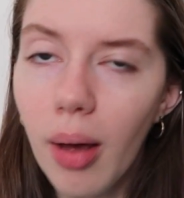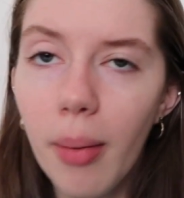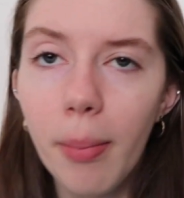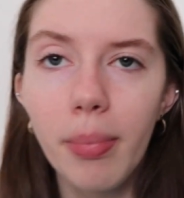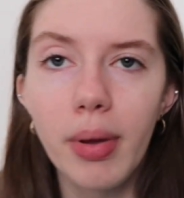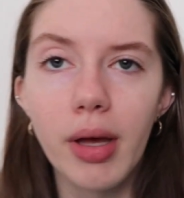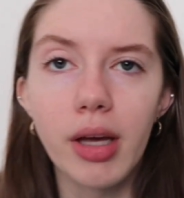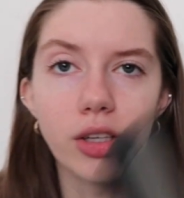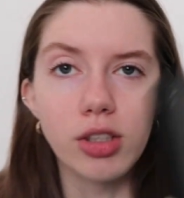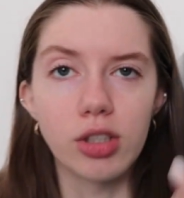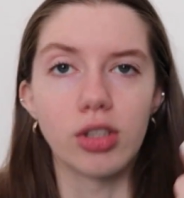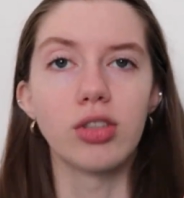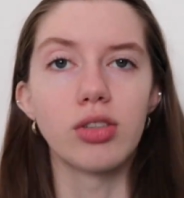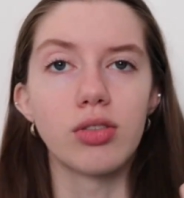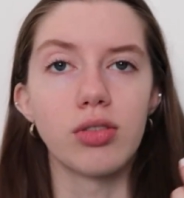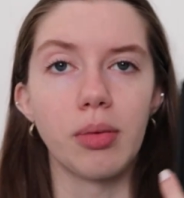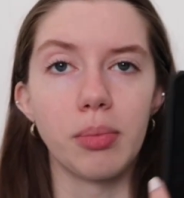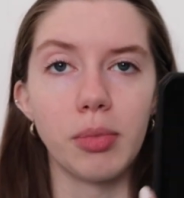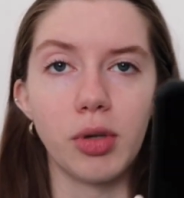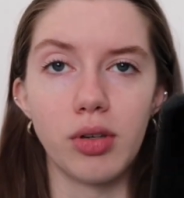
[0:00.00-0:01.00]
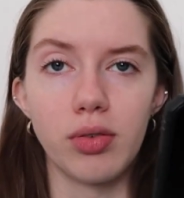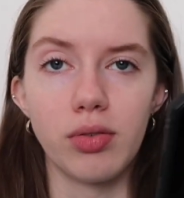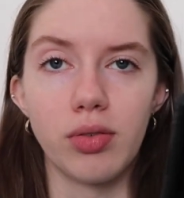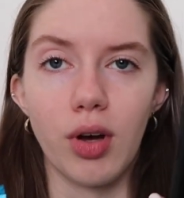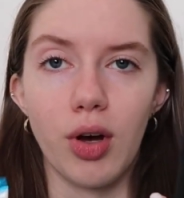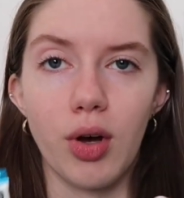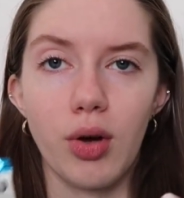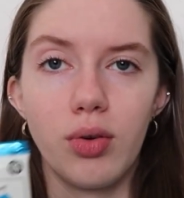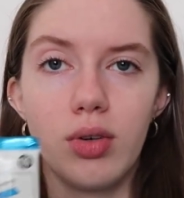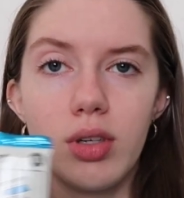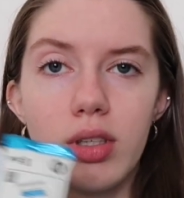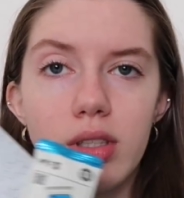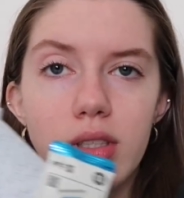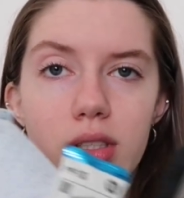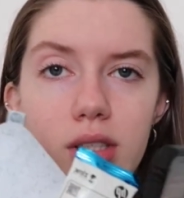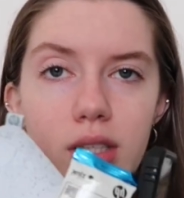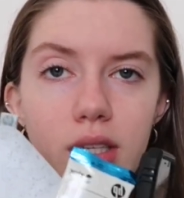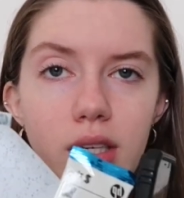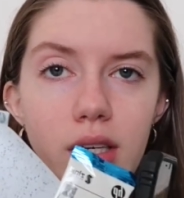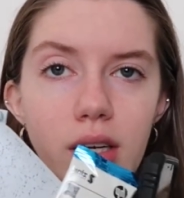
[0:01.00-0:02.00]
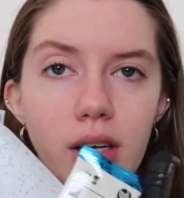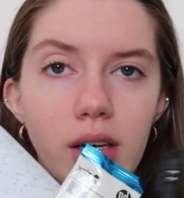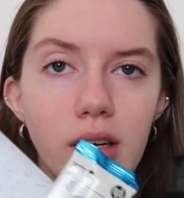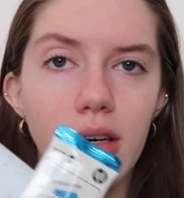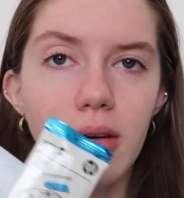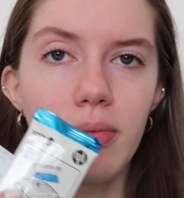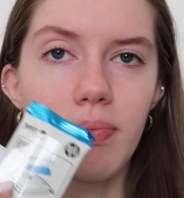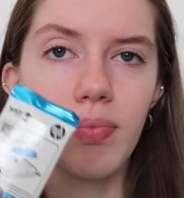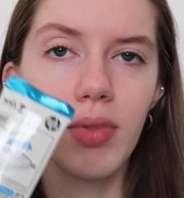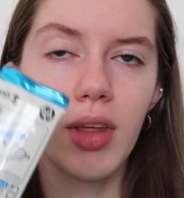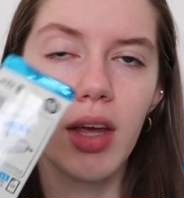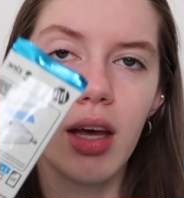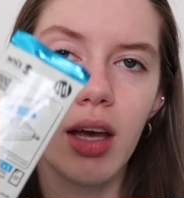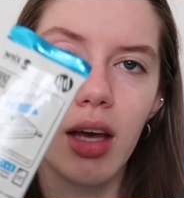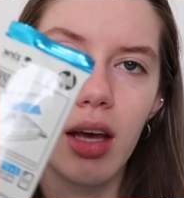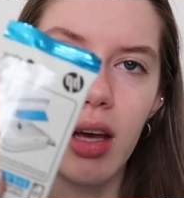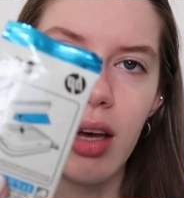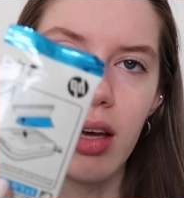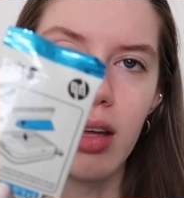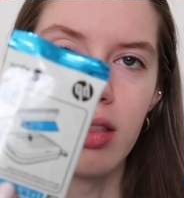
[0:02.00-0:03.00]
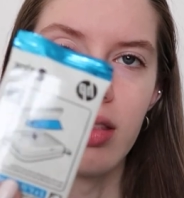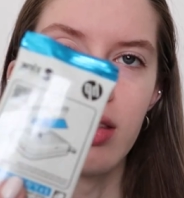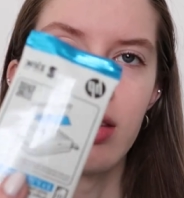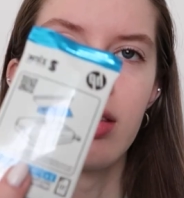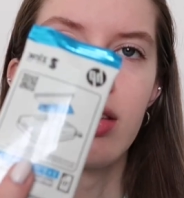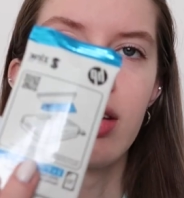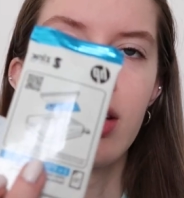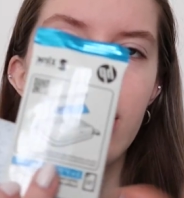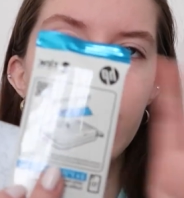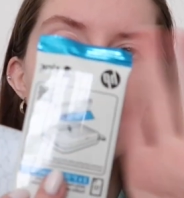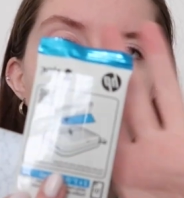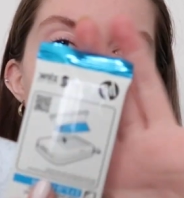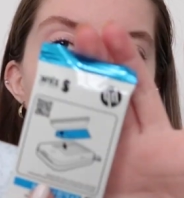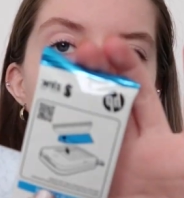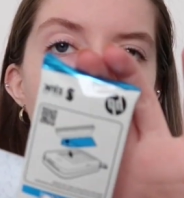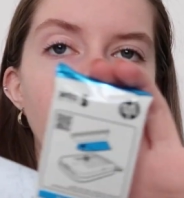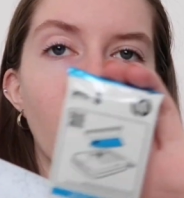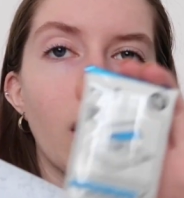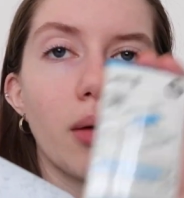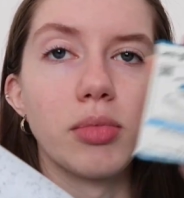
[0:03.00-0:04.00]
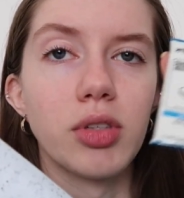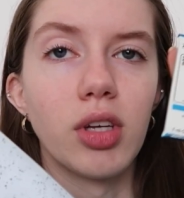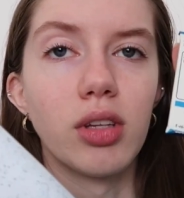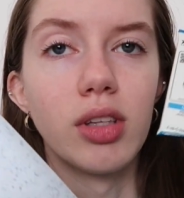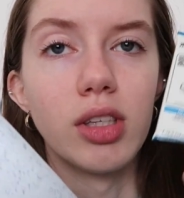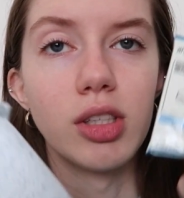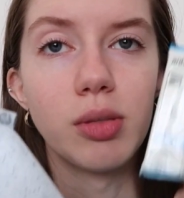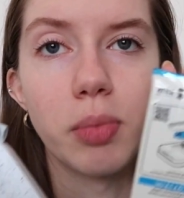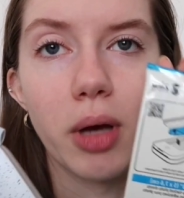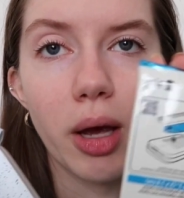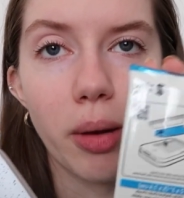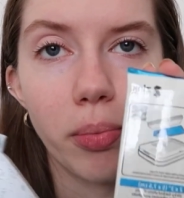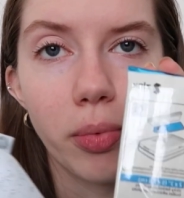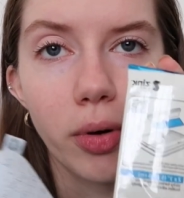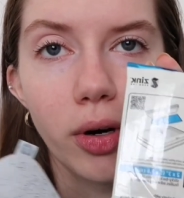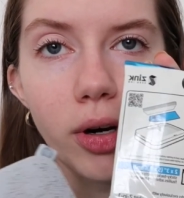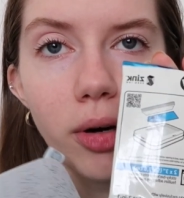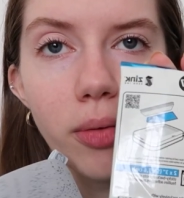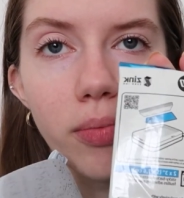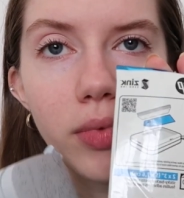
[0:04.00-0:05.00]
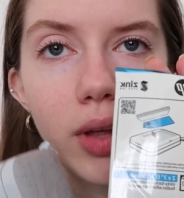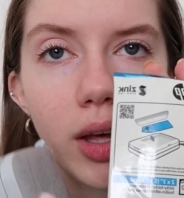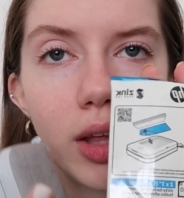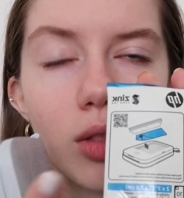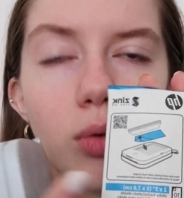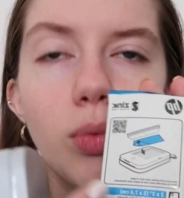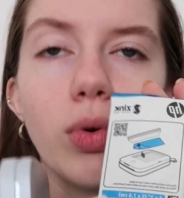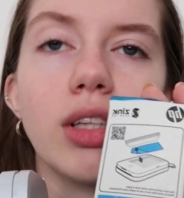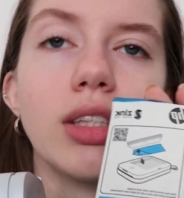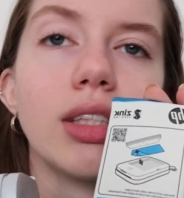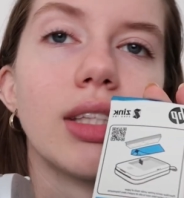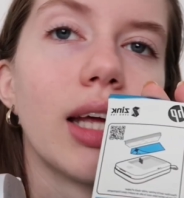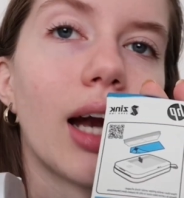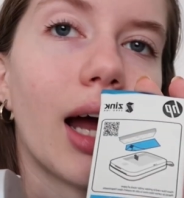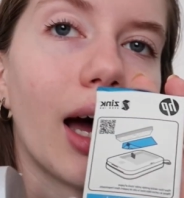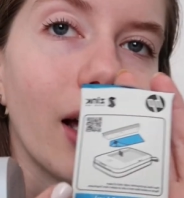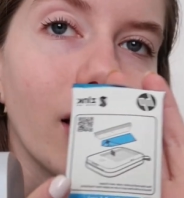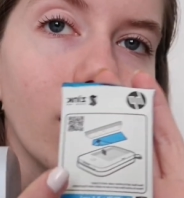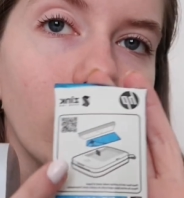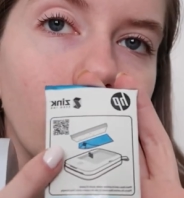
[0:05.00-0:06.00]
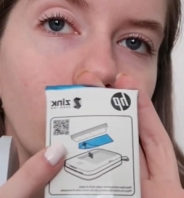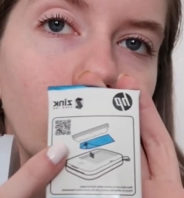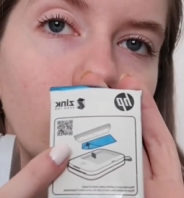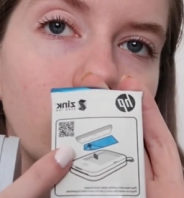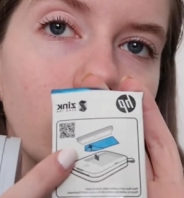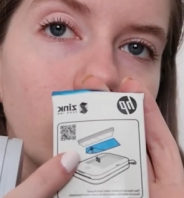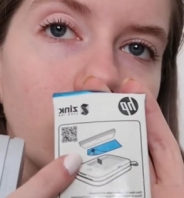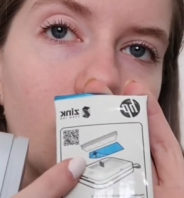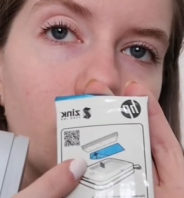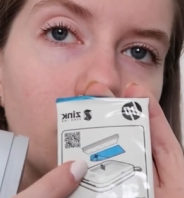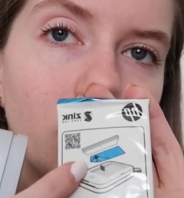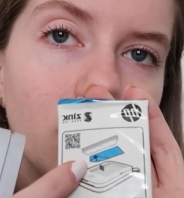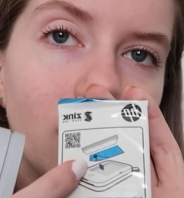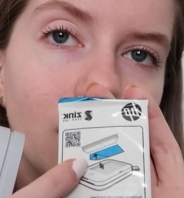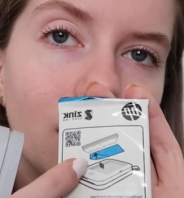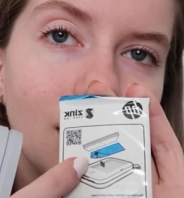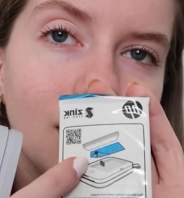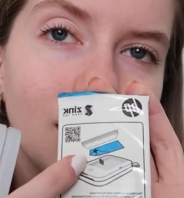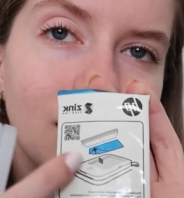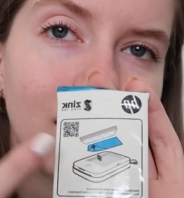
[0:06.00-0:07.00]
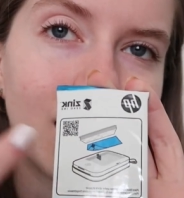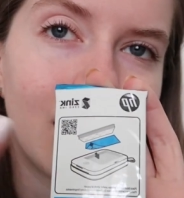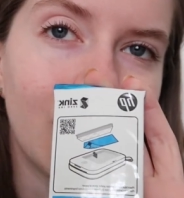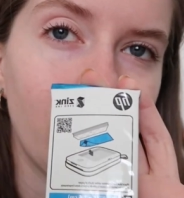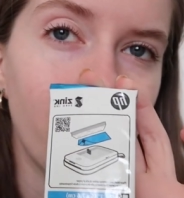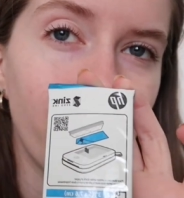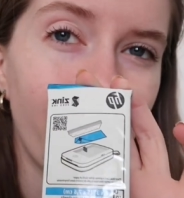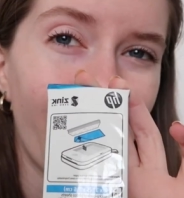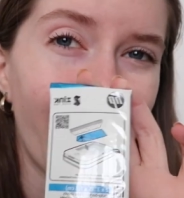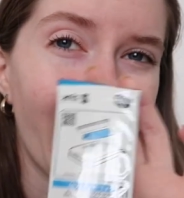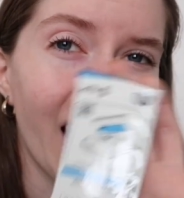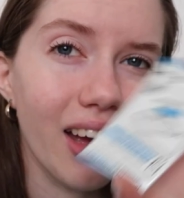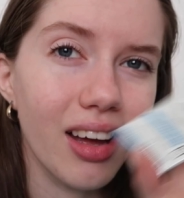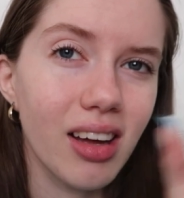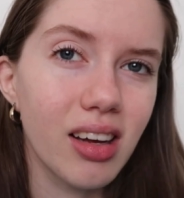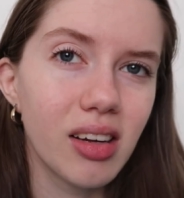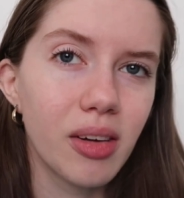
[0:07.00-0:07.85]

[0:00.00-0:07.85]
pictures from your phone to here and it just comes on this paper and the ones that i use come with like a sticky back